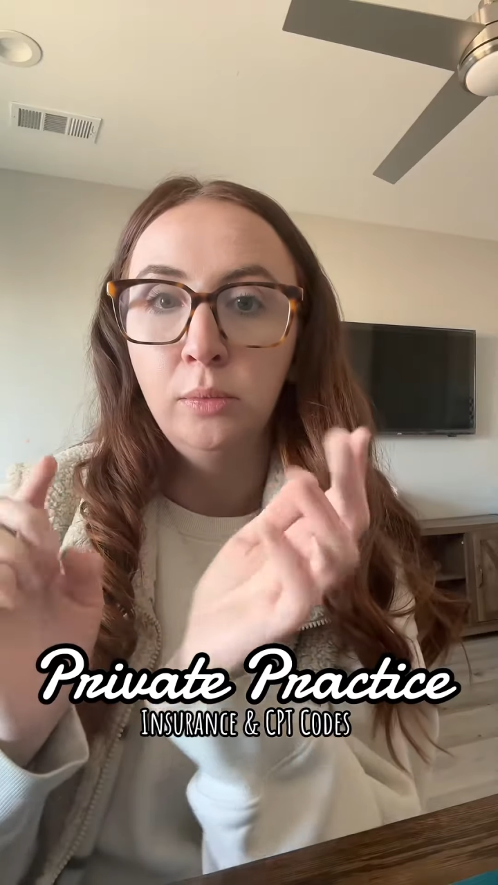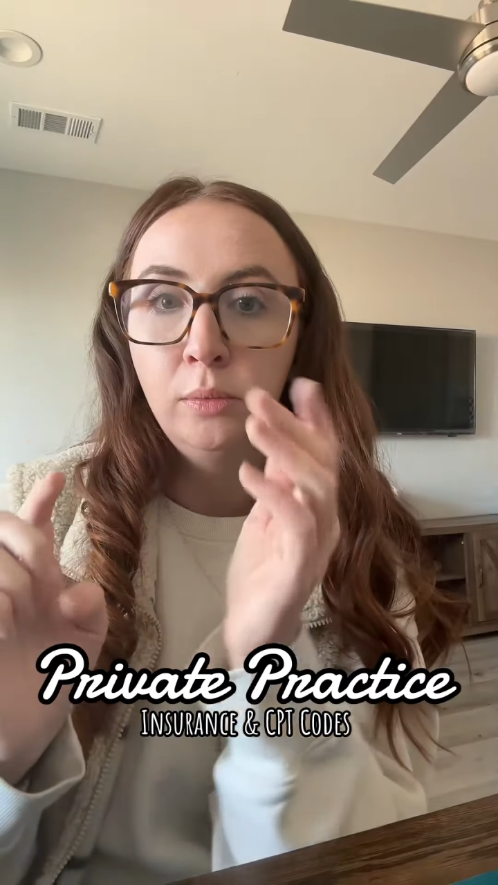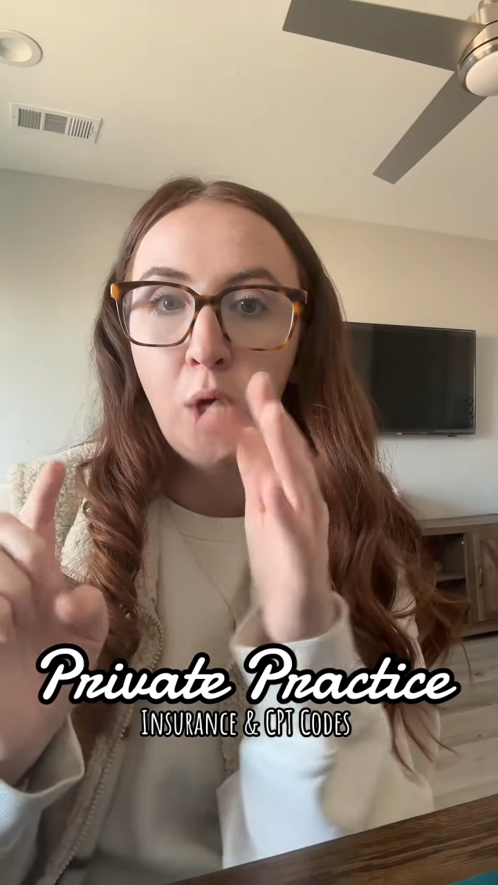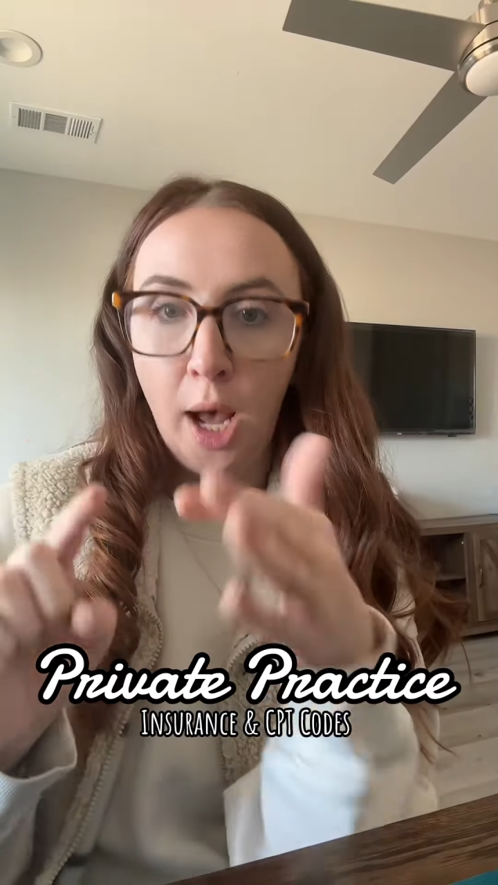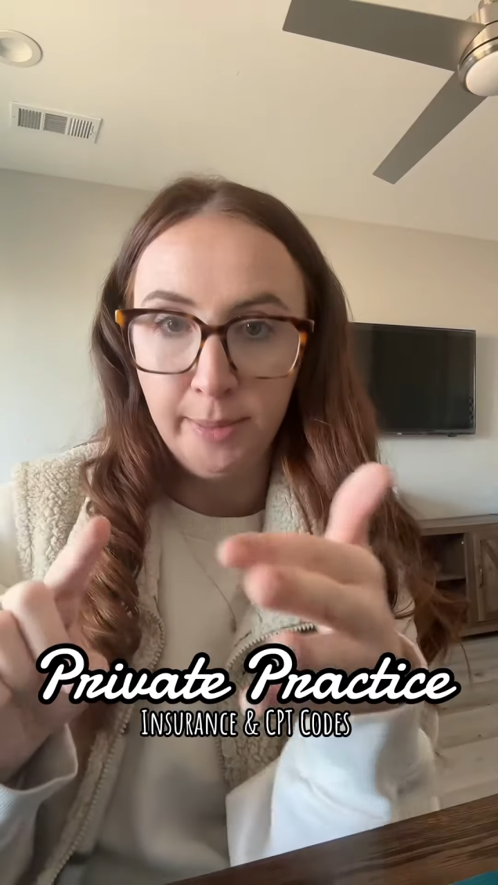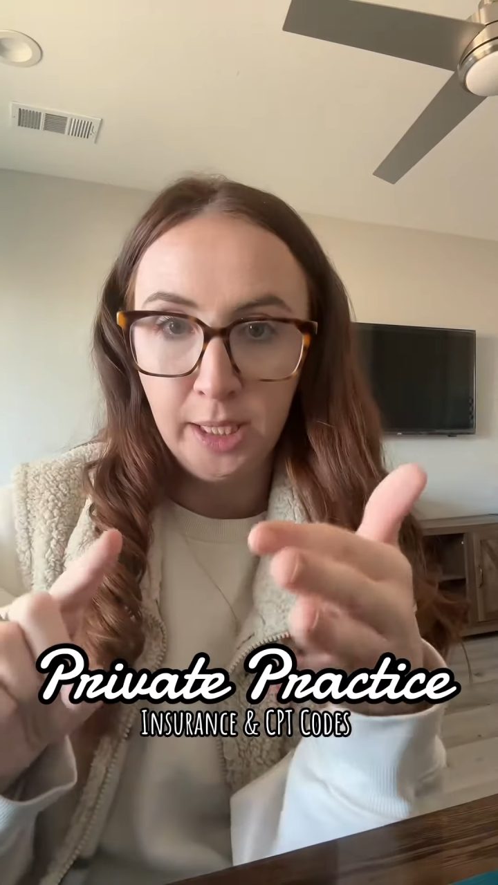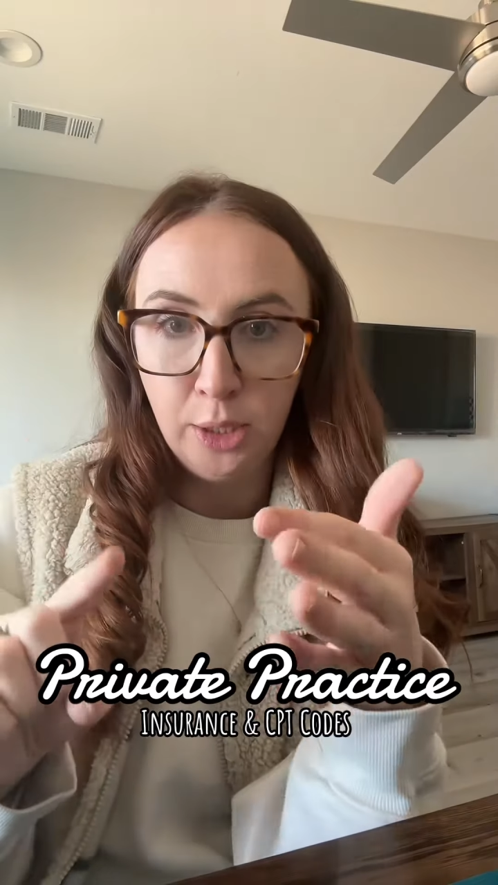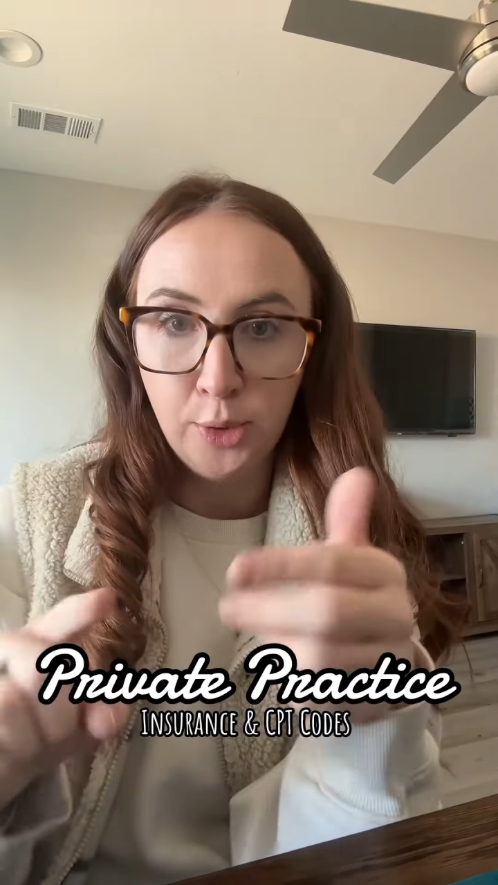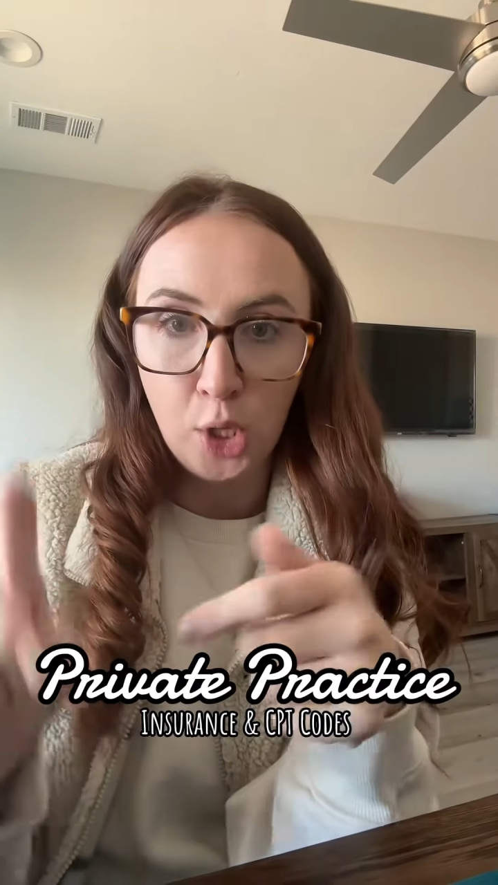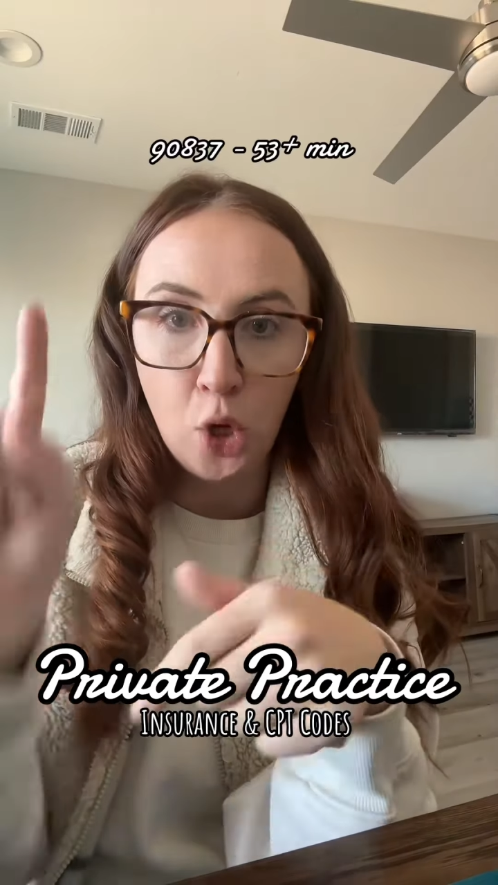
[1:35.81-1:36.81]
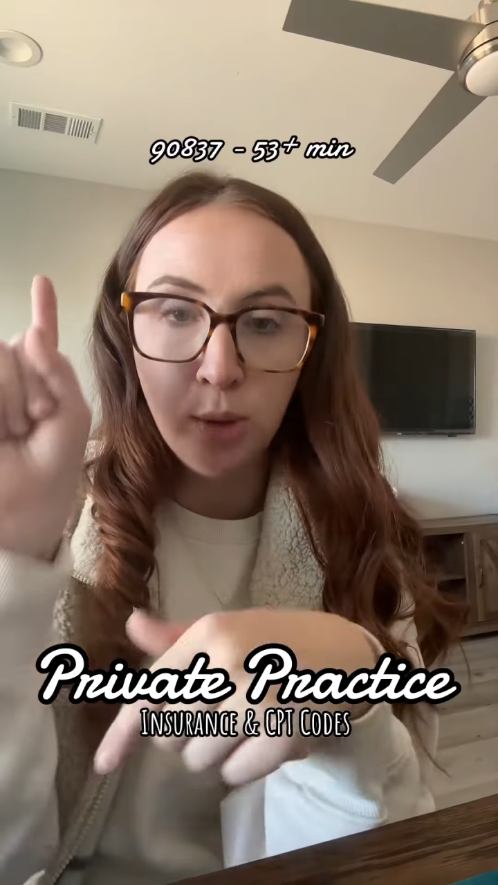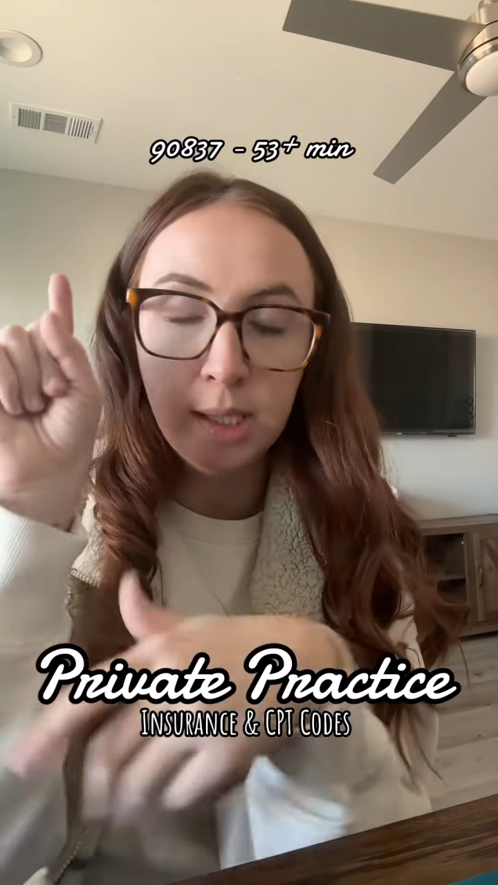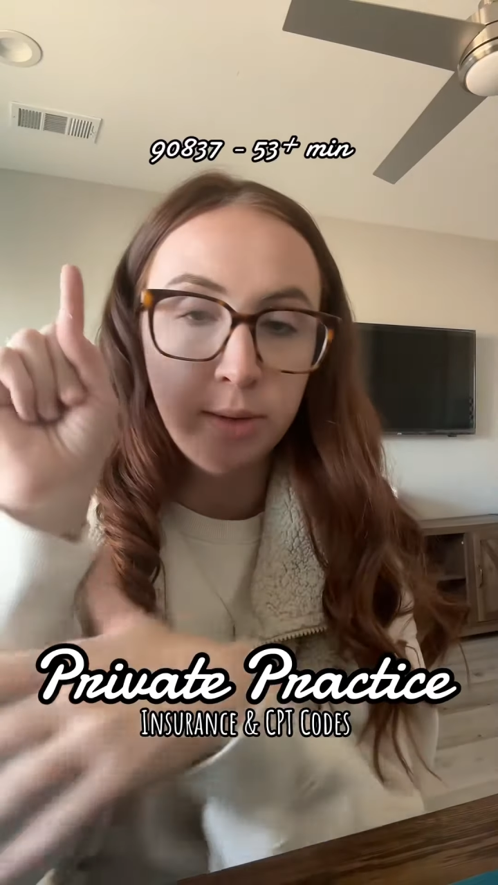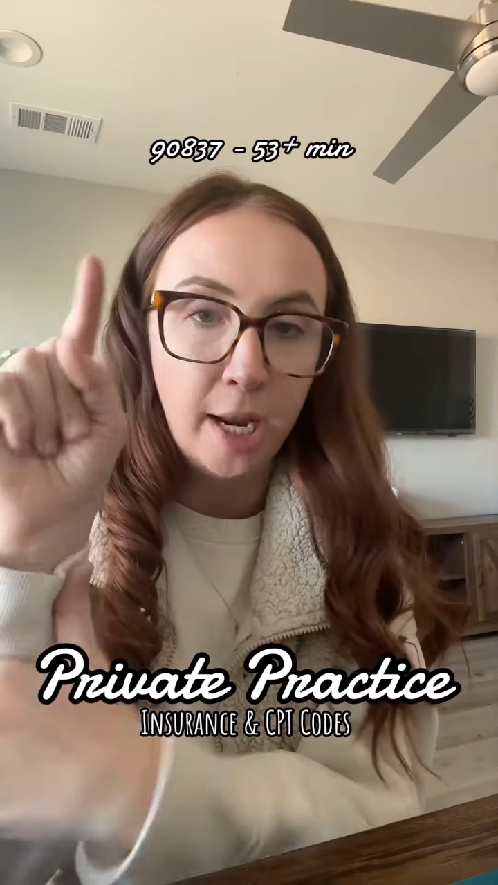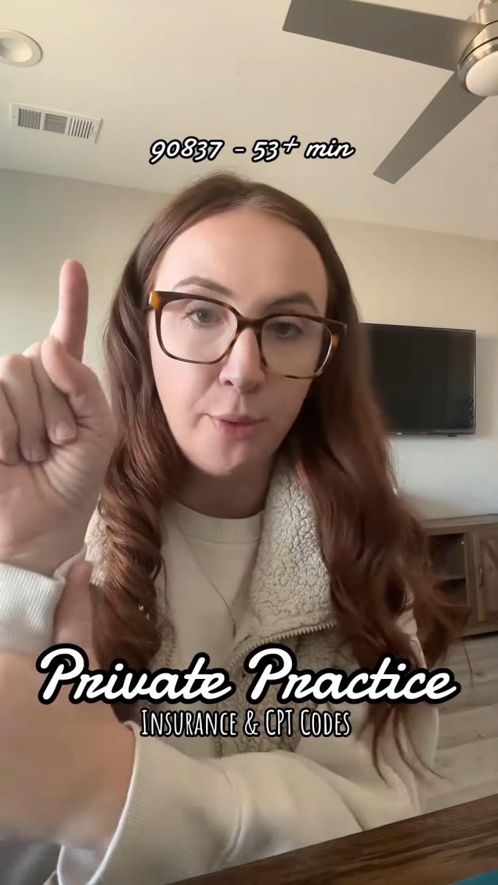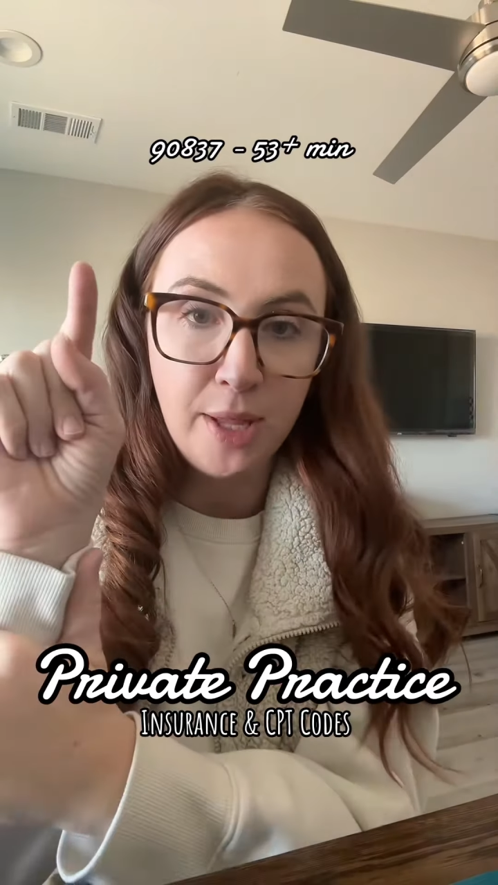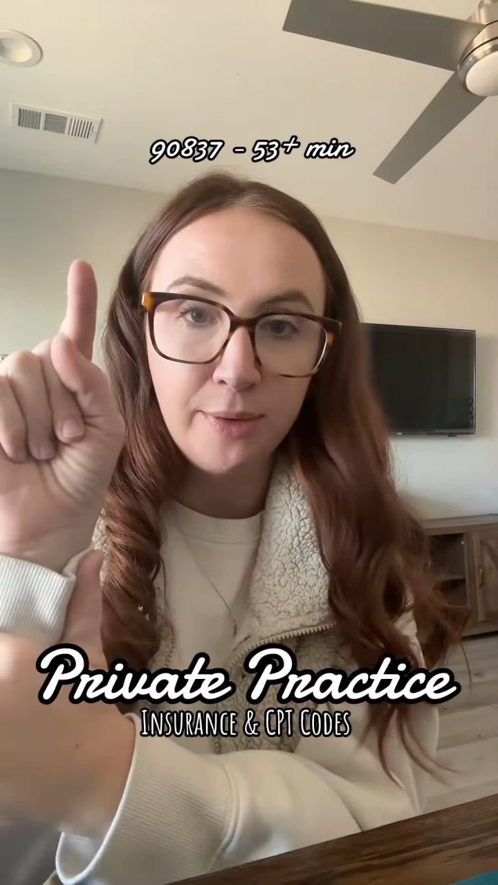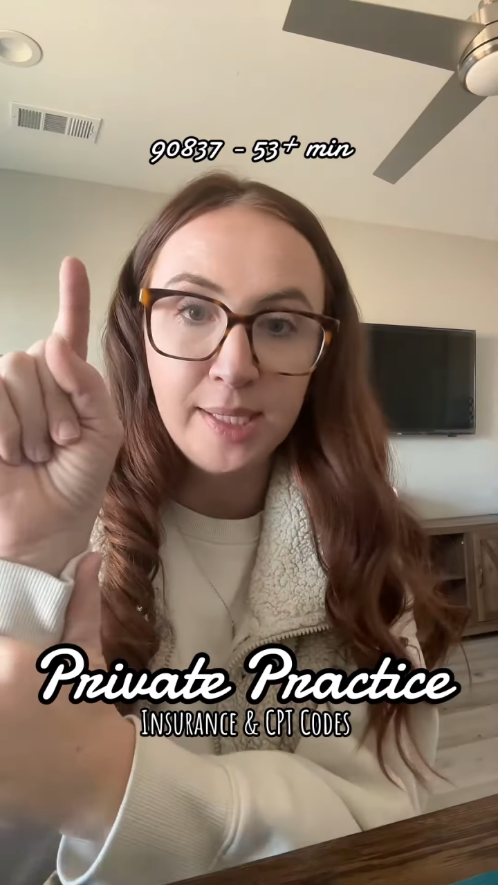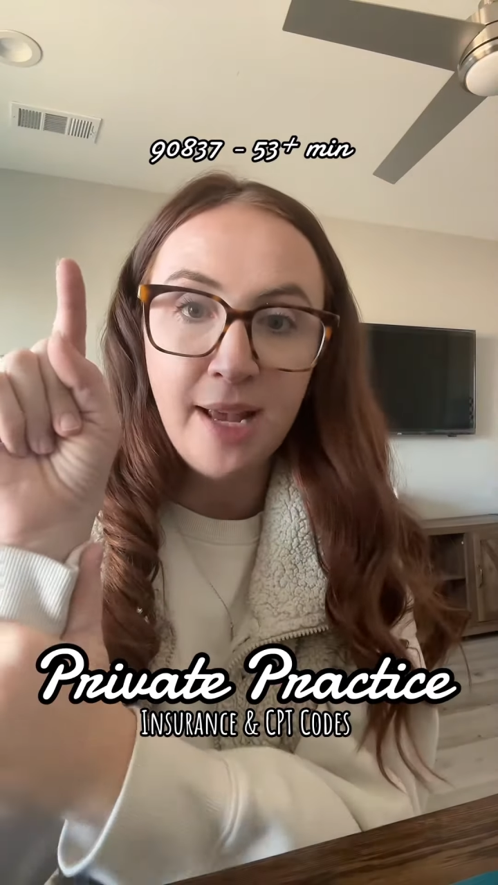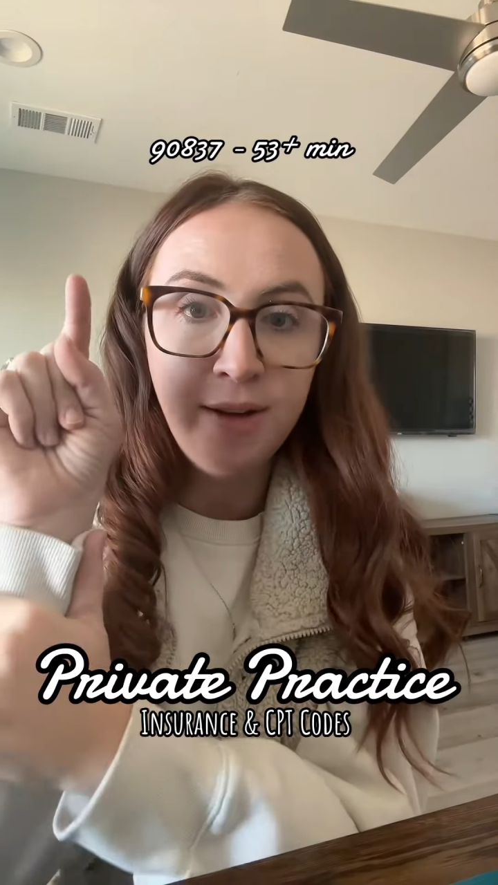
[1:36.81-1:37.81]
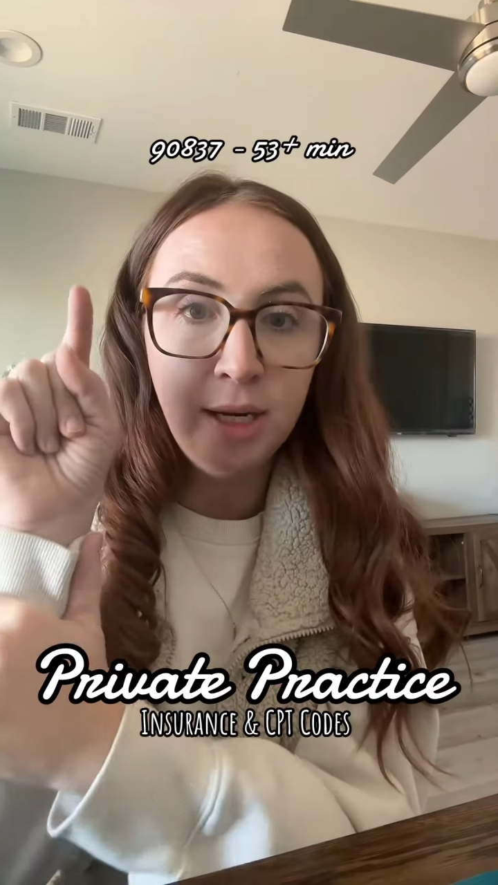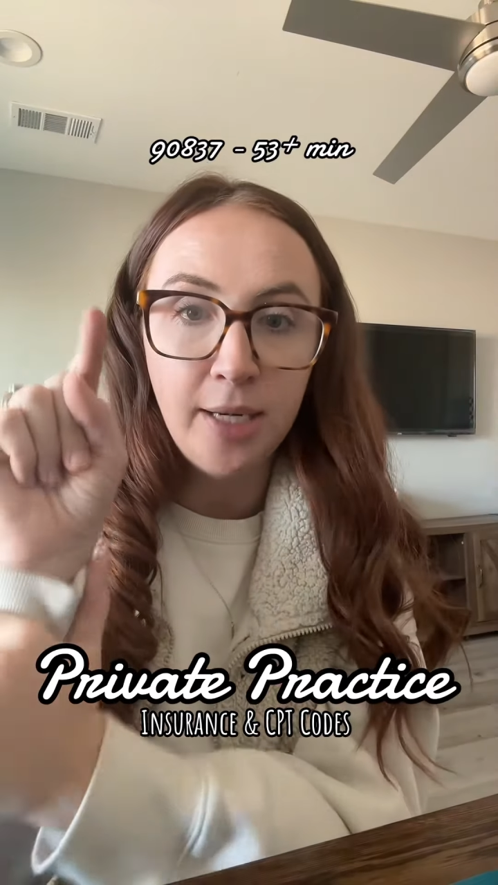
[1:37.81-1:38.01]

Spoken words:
commonly used codes 90837,